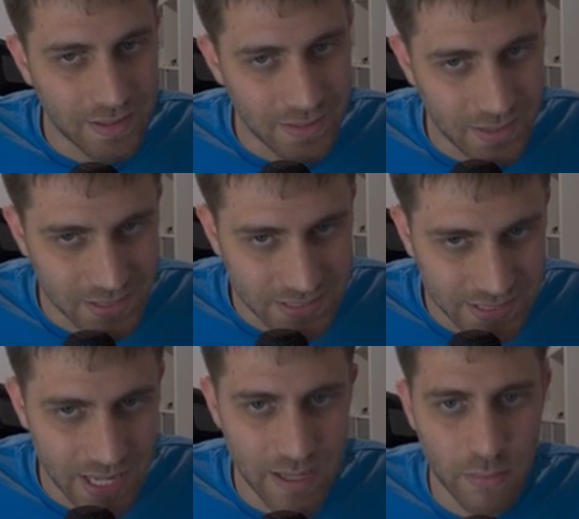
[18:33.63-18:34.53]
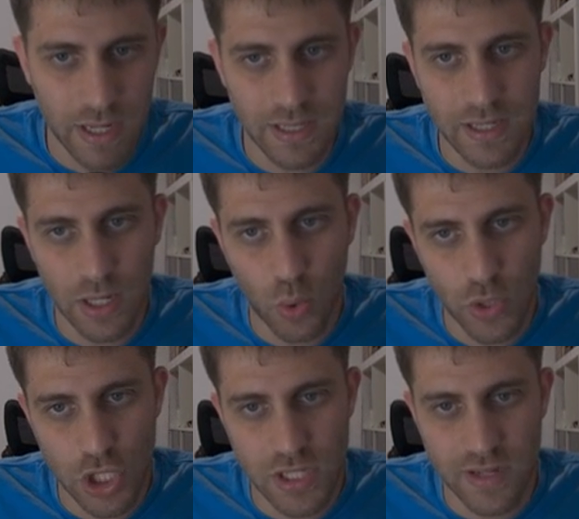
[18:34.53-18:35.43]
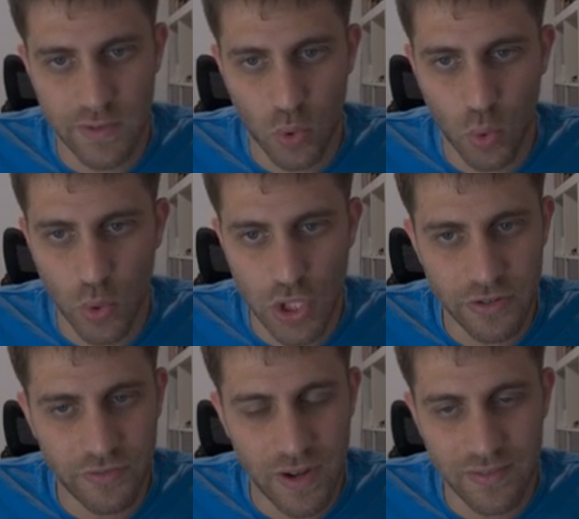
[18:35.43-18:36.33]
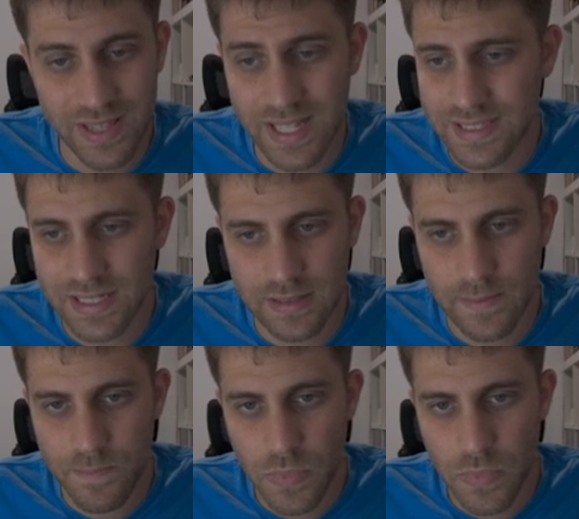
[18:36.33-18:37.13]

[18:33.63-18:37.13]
the same idea, queen g7 or queen g5, and that's it.